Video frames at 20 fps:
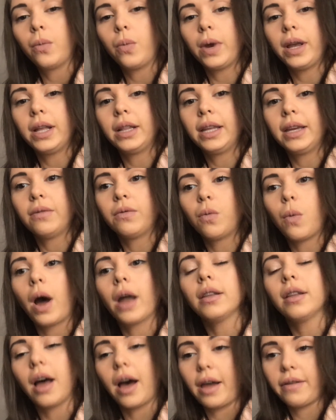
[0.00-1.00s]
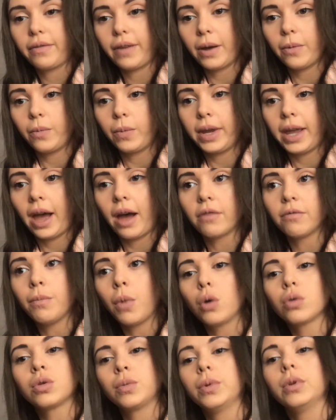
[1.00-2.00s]
We live one life and we have
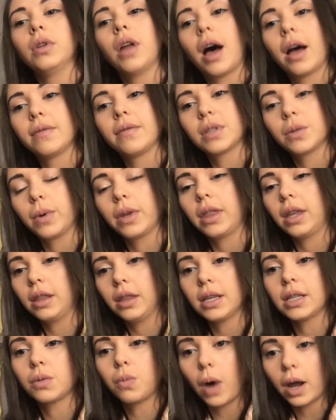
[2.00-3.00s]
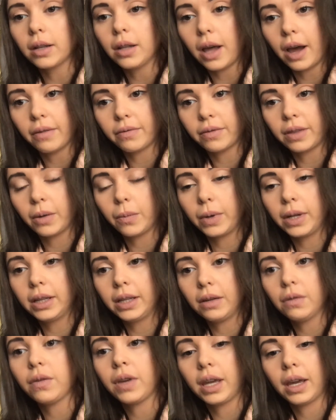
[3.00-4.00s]
multiple lives within this one life that we
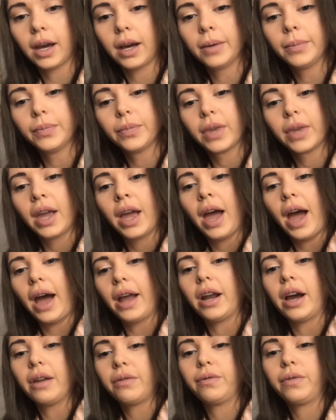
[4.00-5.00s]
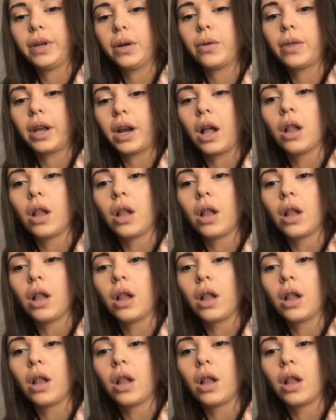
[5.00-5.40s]
live here. And I feel that a